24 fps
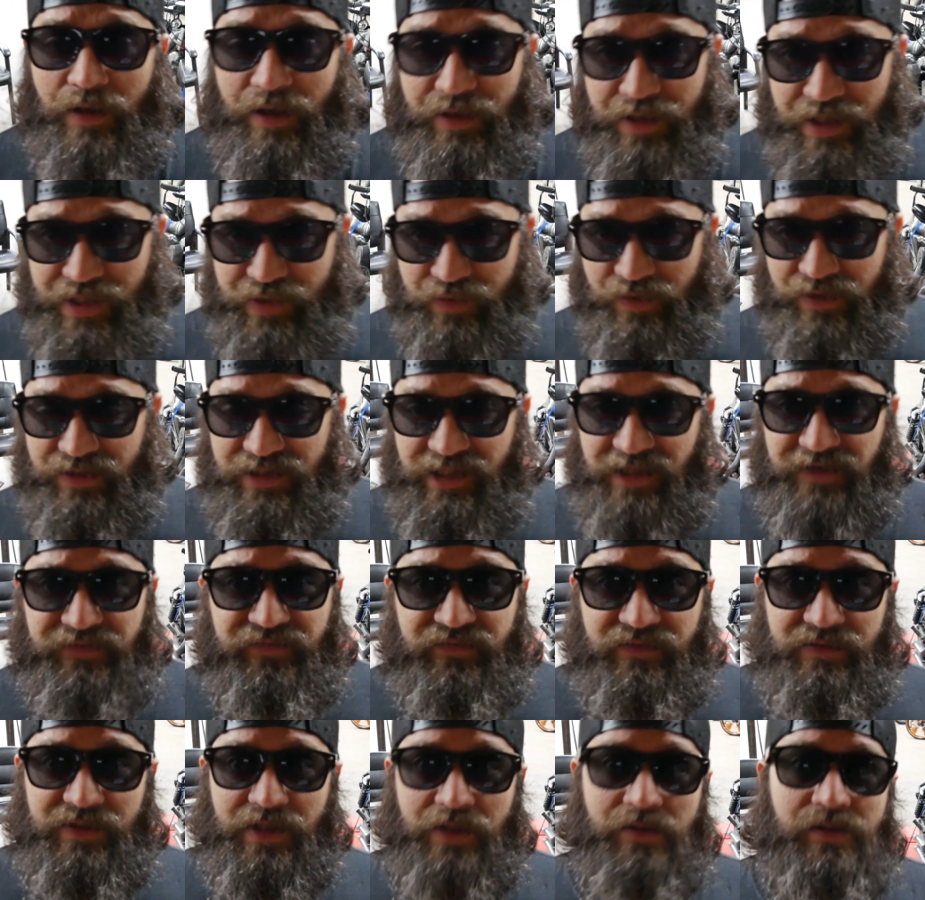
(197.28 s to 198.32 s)
usual
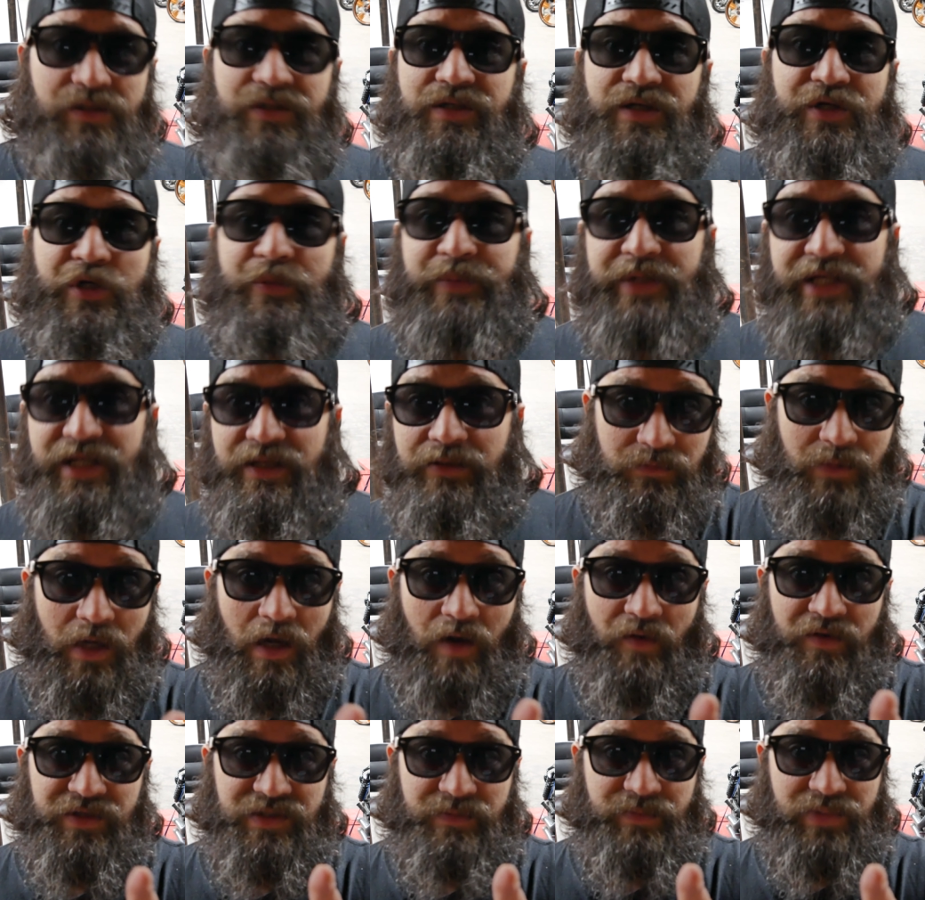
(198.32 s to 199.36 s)
stuff. No internal bleeding,
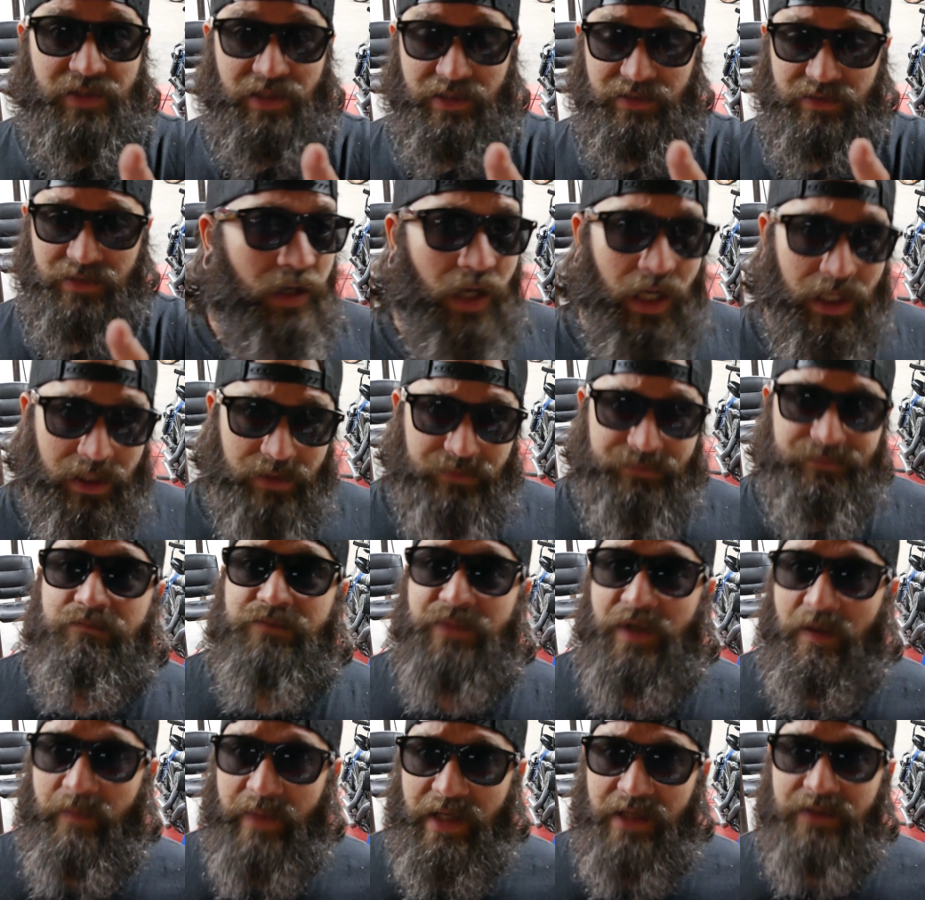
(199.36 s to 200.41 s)
always a plus. I'm
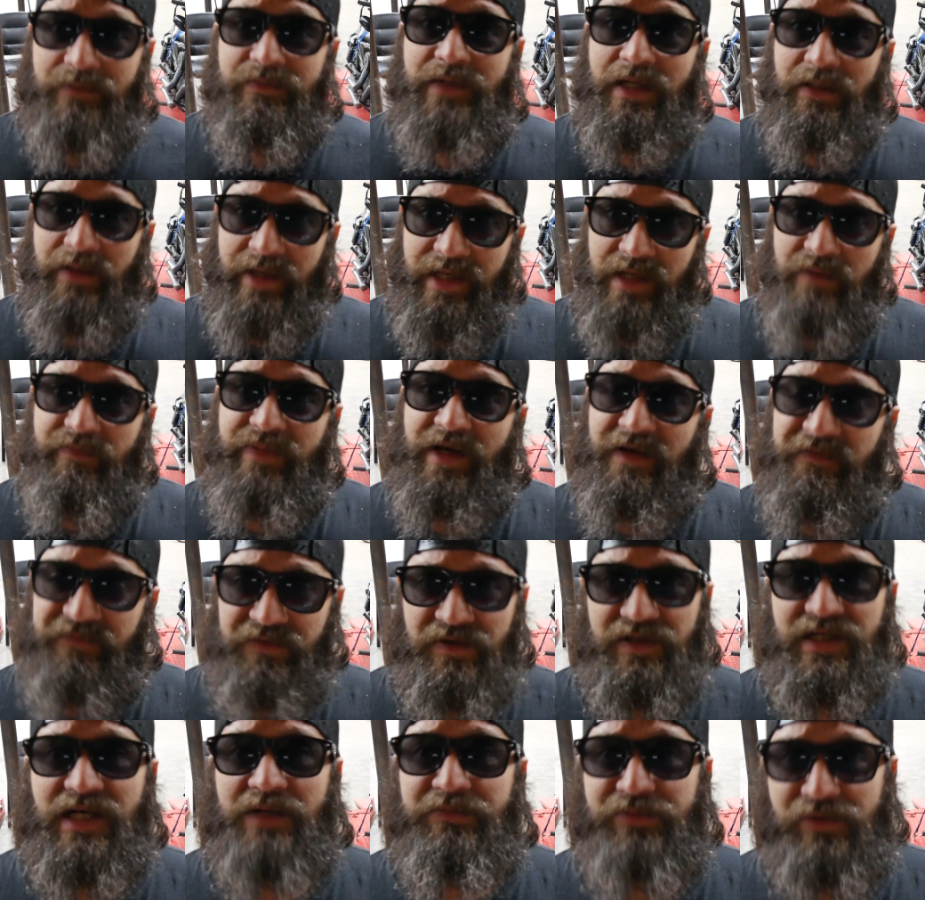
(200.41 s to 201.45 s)
gonna admit, I laid in bed
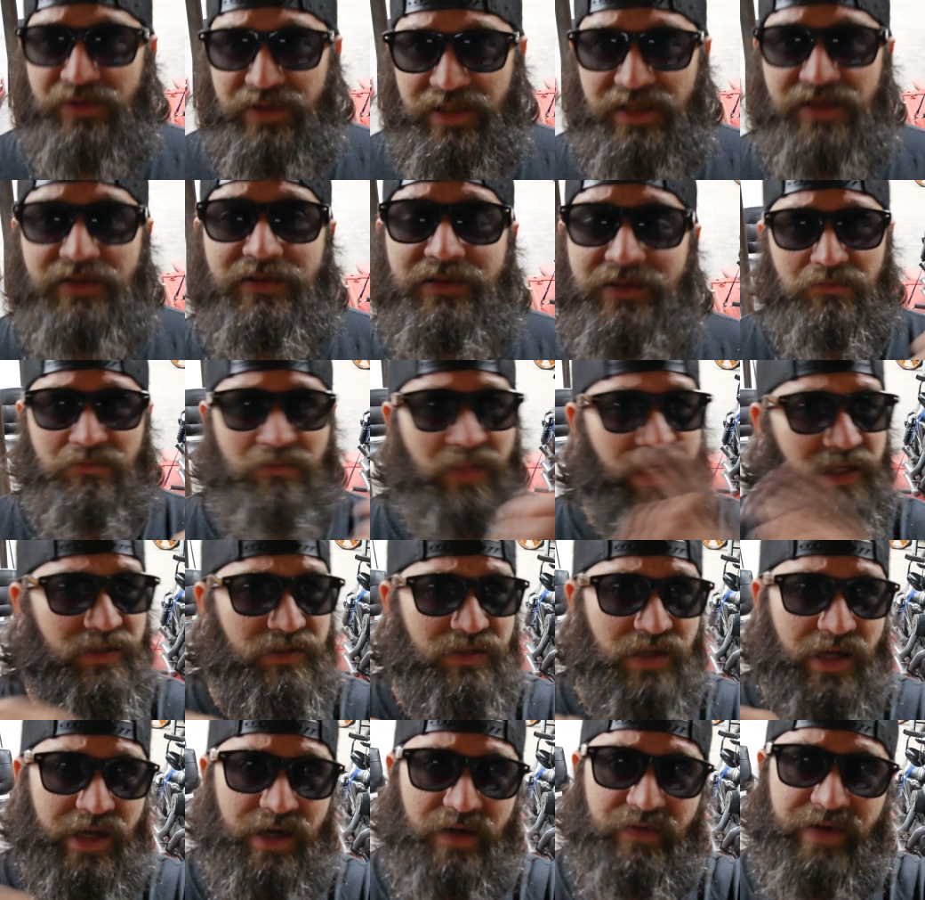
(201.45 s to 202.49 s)
for a couple of days. My
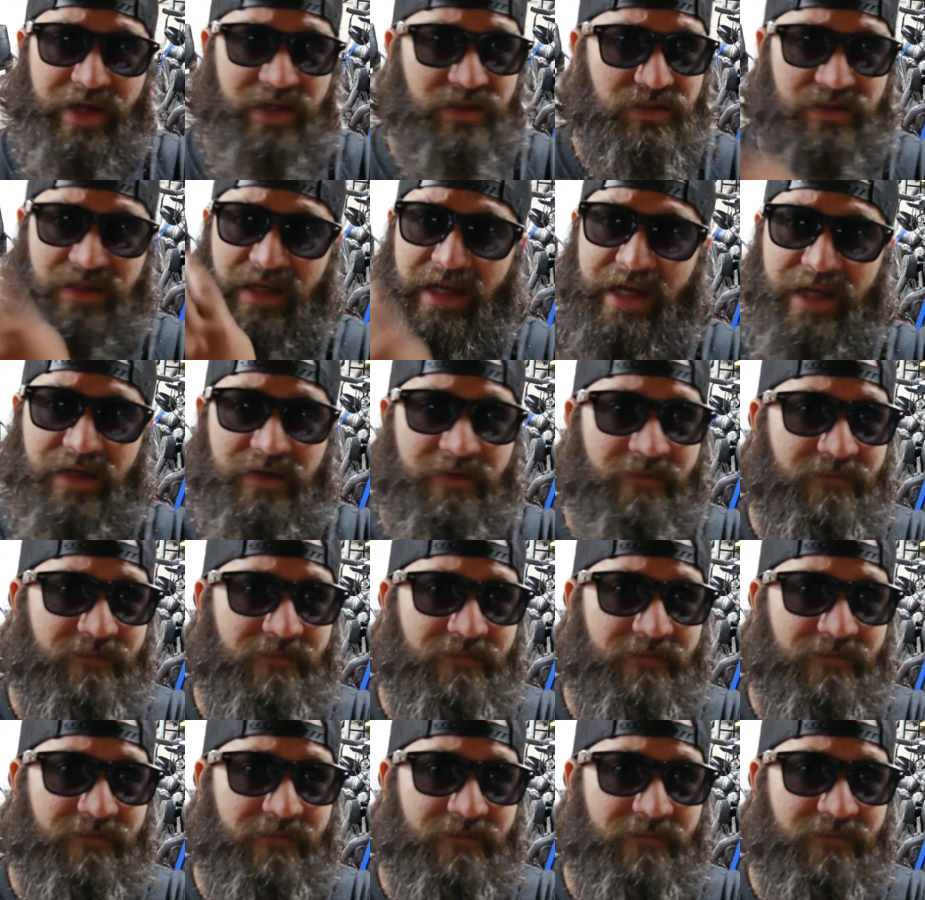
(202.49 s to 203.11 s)
entire right side,